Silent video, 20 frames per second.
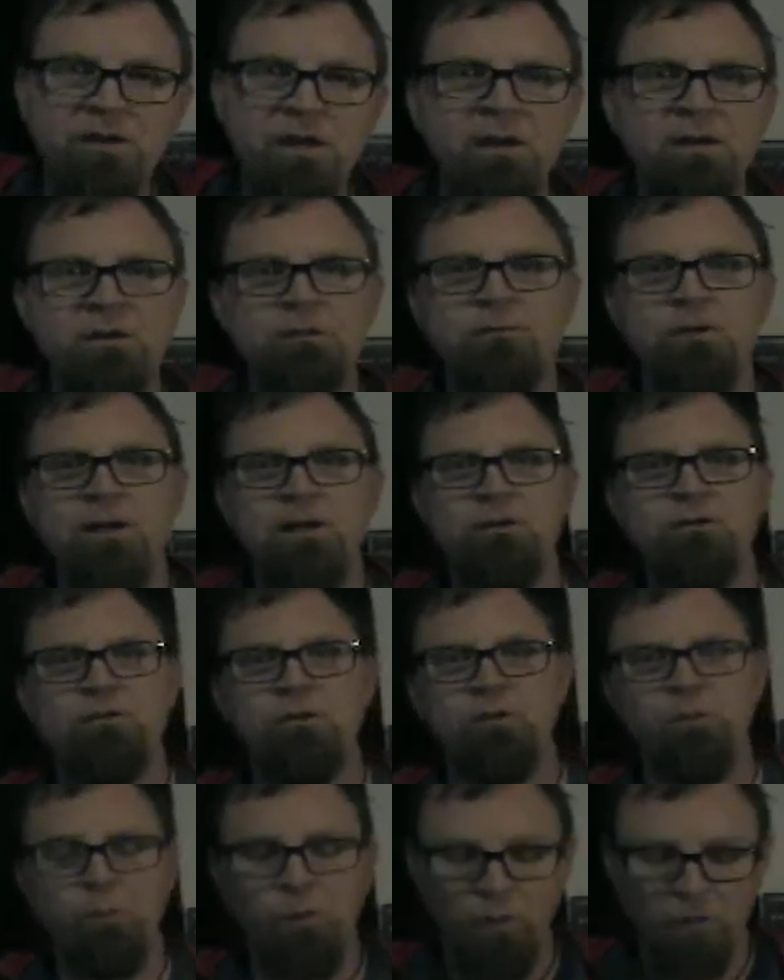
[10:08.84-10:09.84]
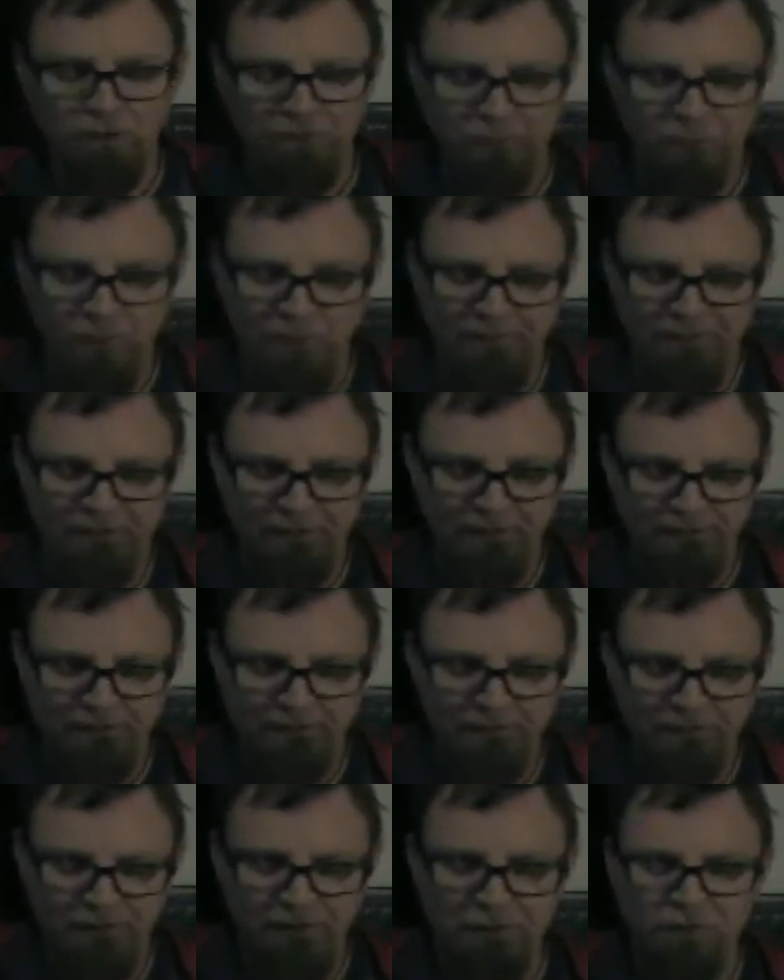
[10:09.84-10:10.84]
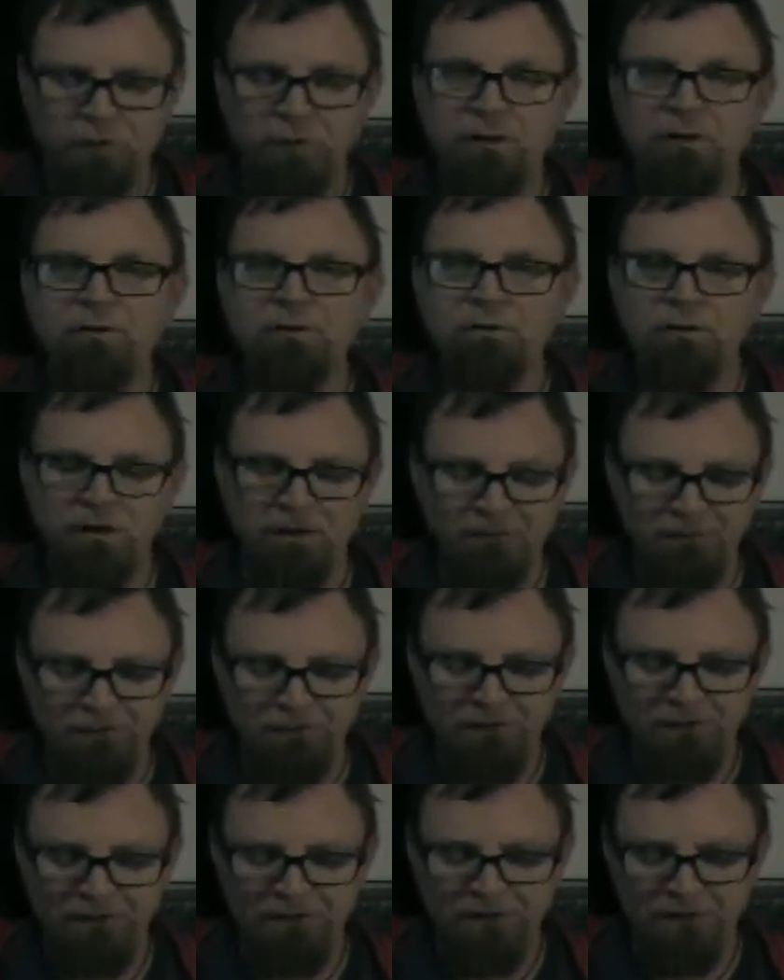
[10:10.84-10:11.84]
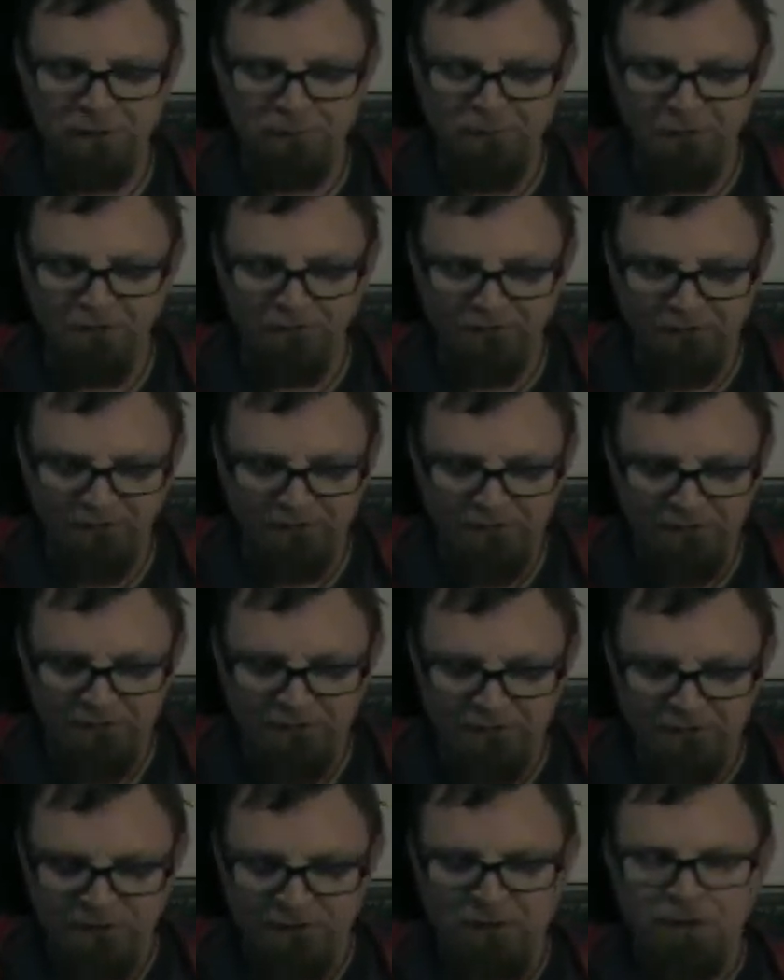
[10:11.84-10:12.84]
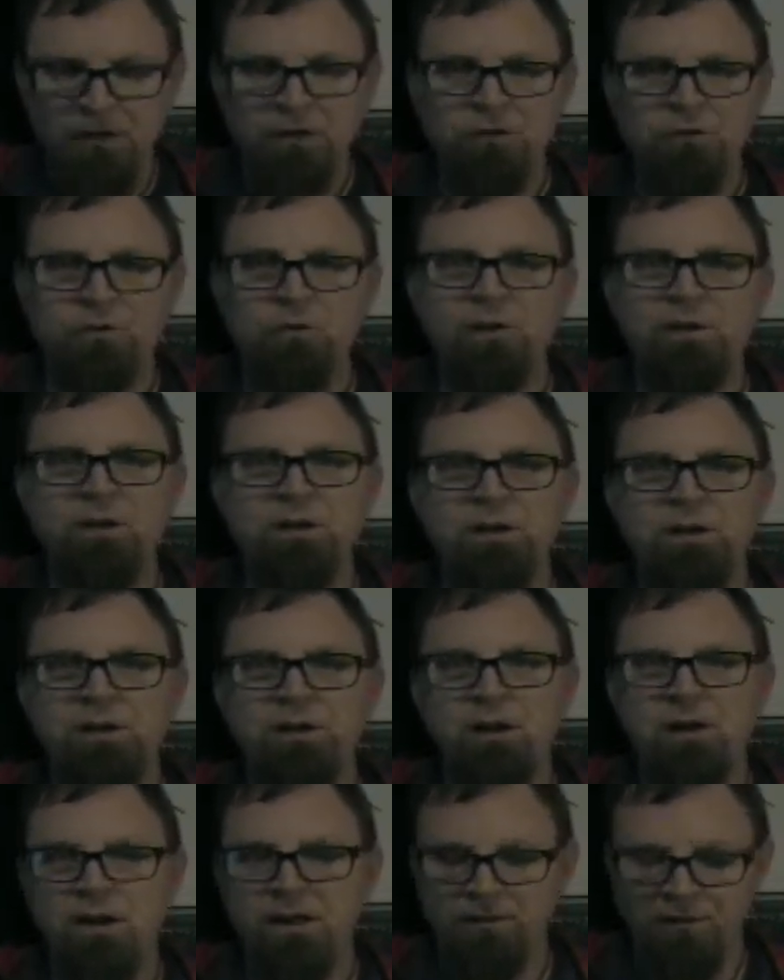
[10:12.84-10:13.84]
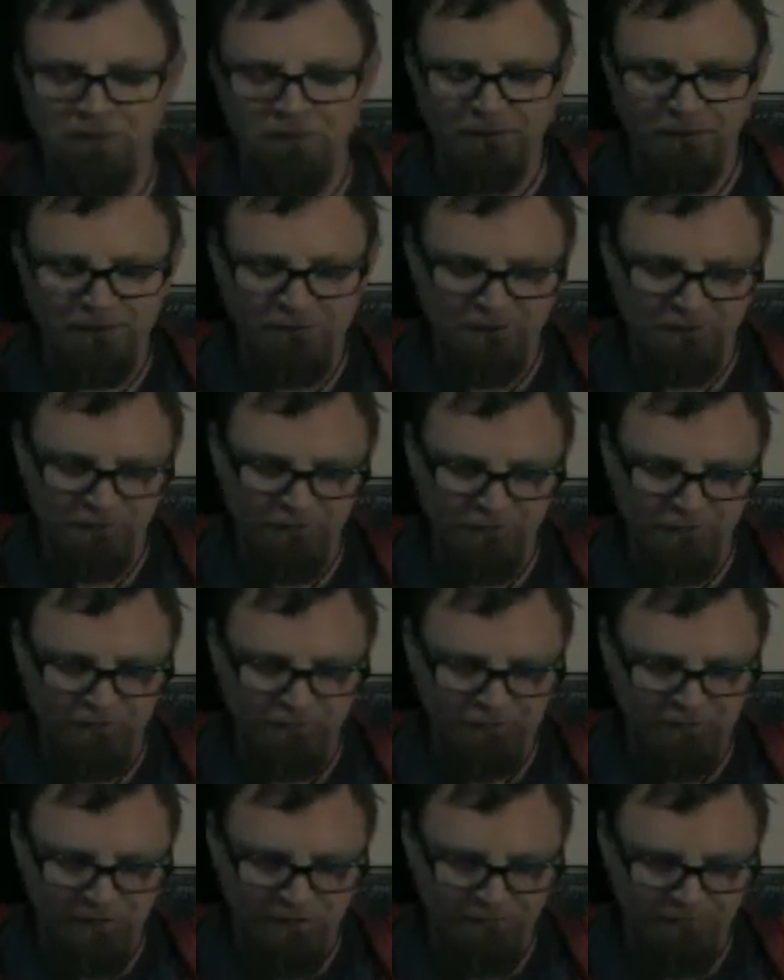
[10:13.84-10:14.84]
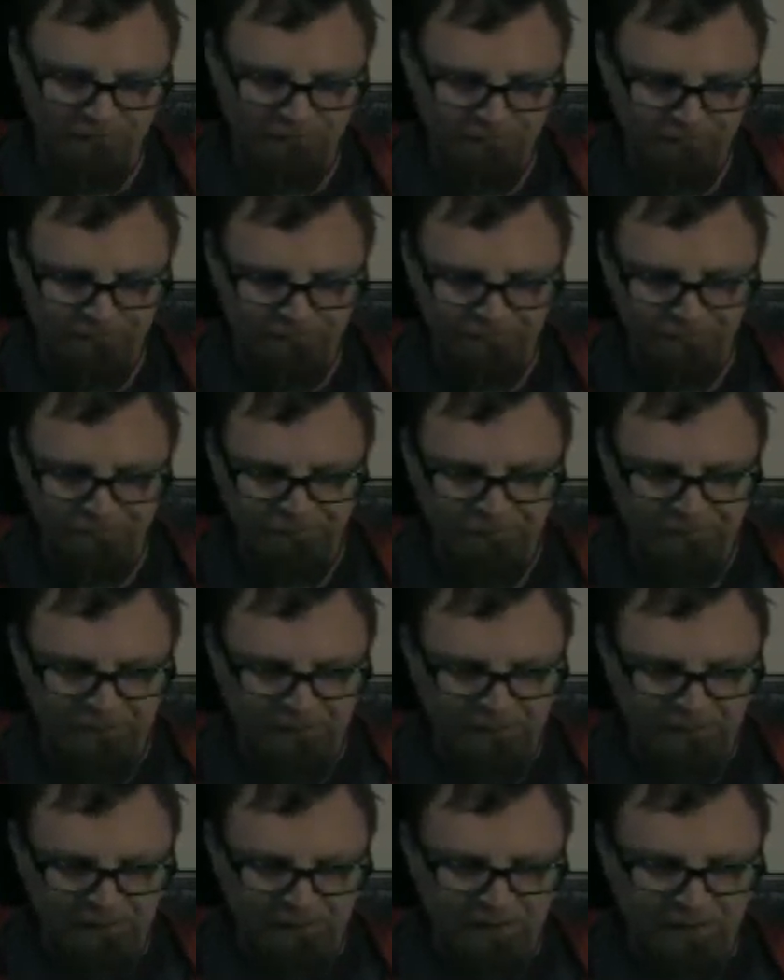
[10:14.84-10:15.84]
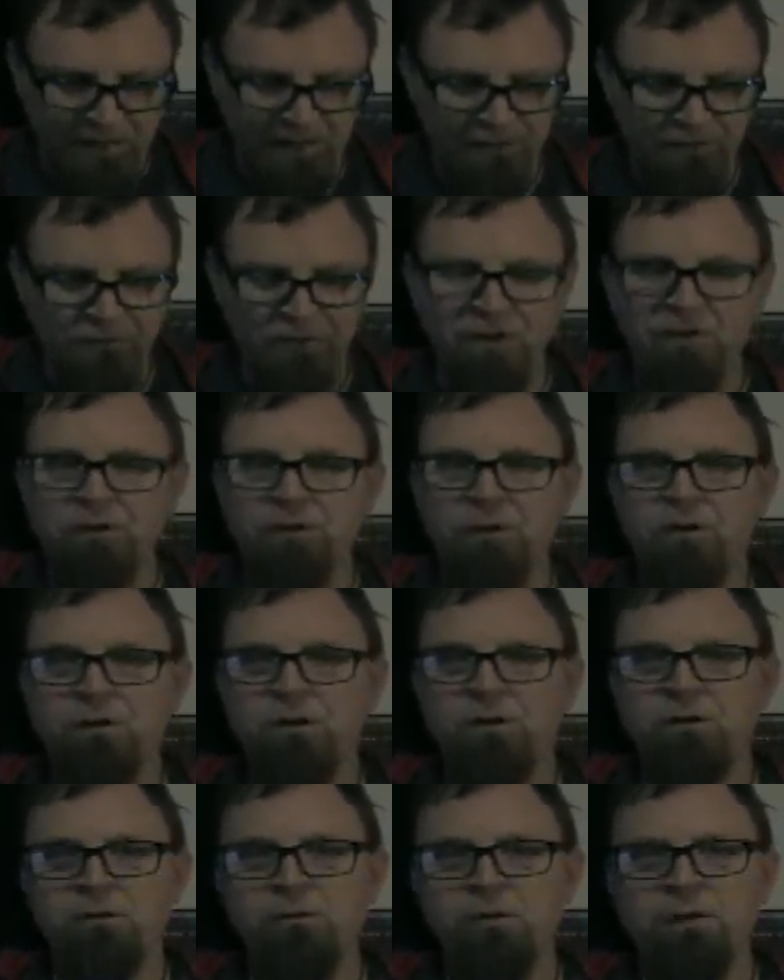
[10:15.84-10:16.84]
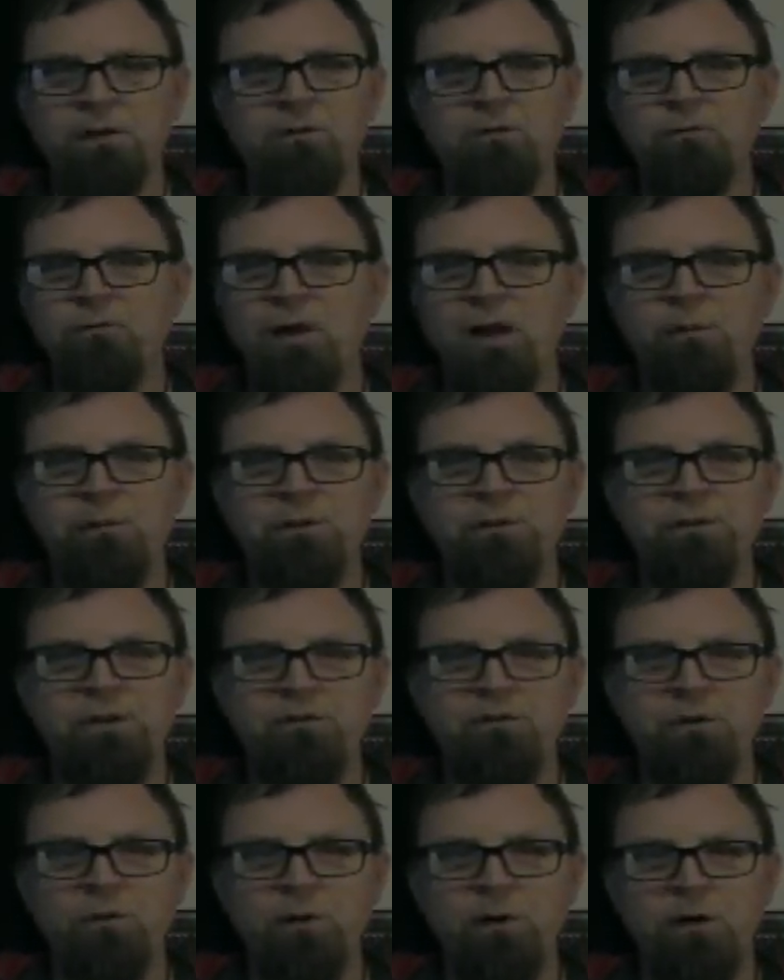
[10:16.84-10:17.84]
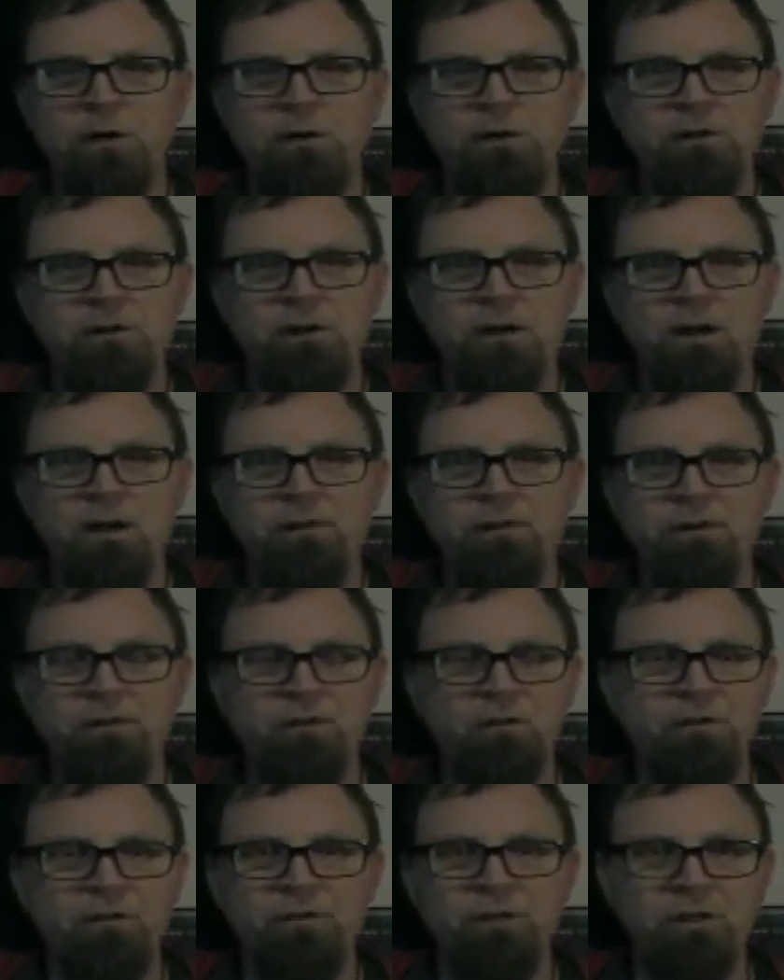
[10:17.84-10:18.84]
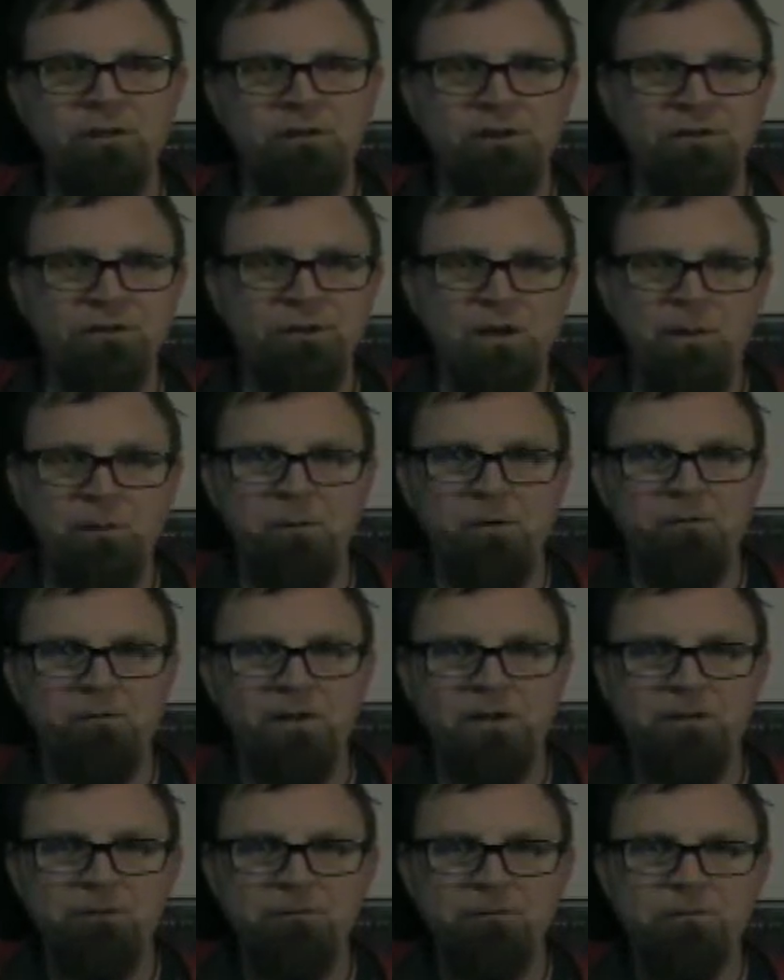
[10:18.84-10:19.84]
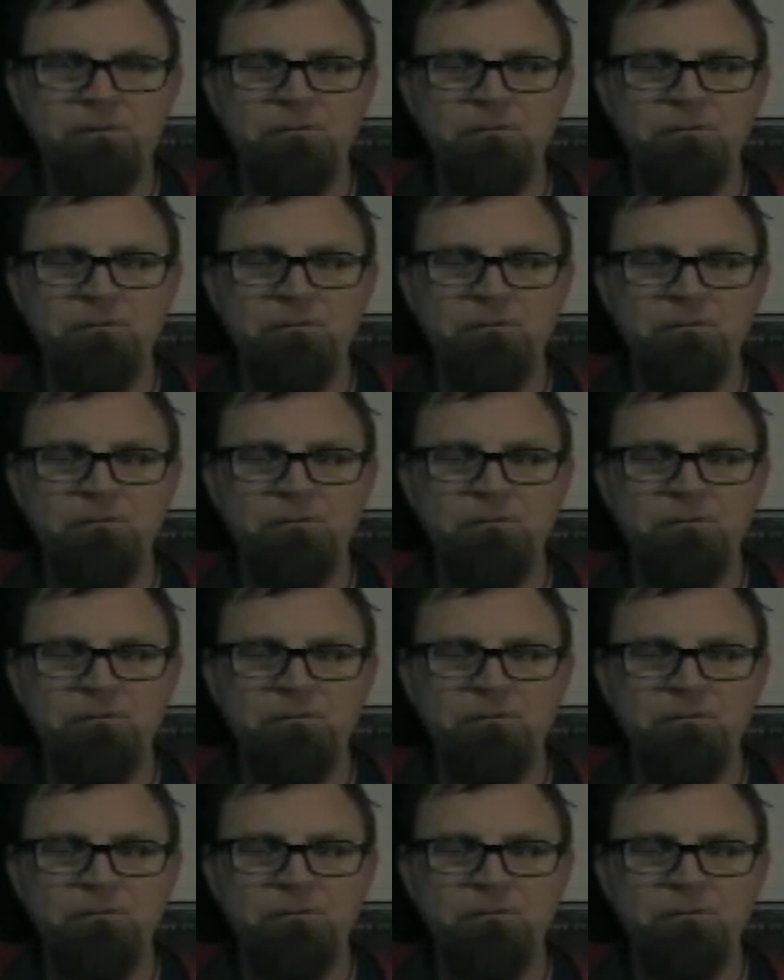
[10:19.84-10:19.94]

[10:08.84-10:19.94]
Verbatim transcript: taking advantage of the pool, swimming, enjoying stuff, listening to music, drinking uh, their liquors and stuff. And she's looking over, there's families everywhere uh, that just suddenly stop moving.